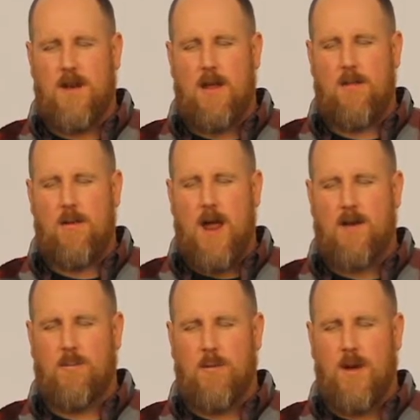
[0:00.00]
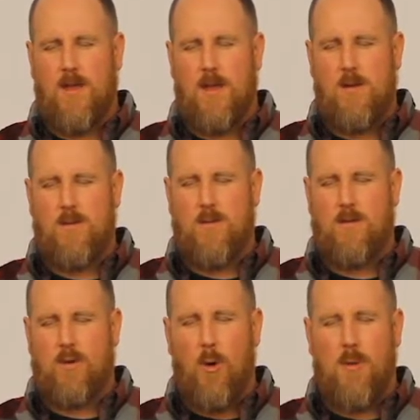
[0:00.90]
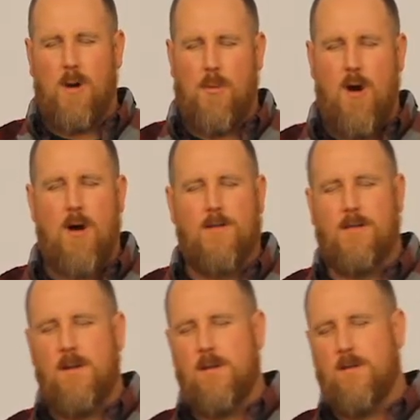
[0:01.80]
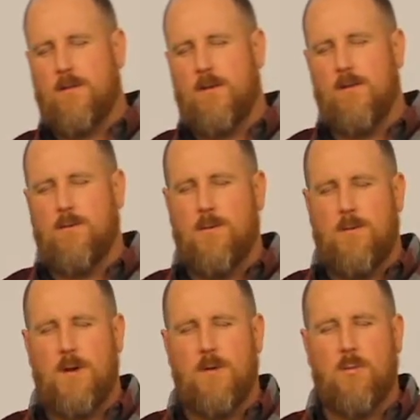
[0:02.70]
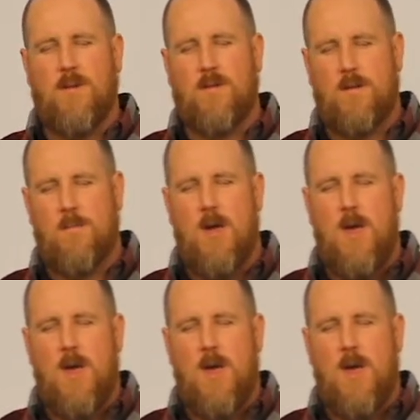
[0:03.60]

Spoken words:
tonight, Lord, I just pray that you would just open up our hearts and ears to your truth and your wisdom,